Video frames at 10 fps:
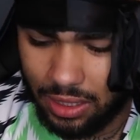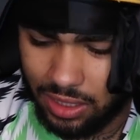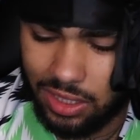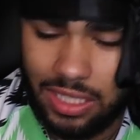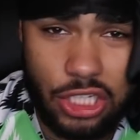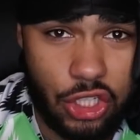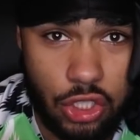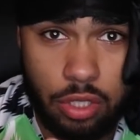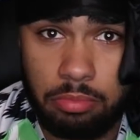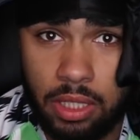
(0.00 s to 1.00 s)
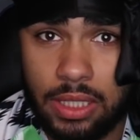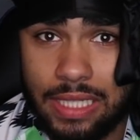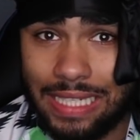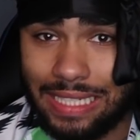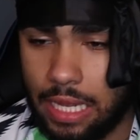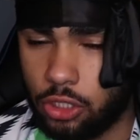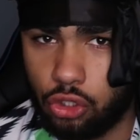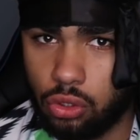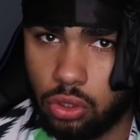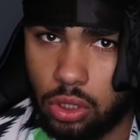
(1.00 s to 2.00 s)
This to me tastes like
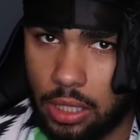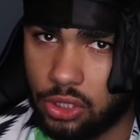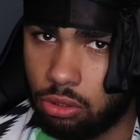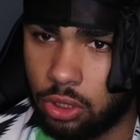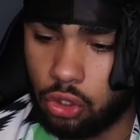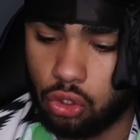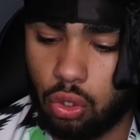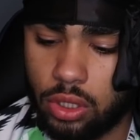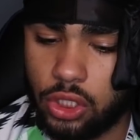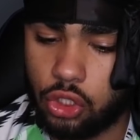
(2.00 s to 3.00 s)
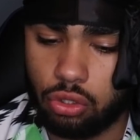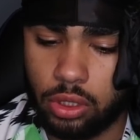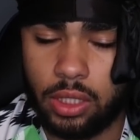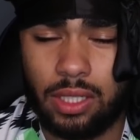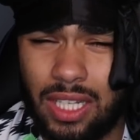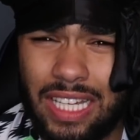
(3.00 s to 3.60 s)
juice. I genuinely enjoy this drink.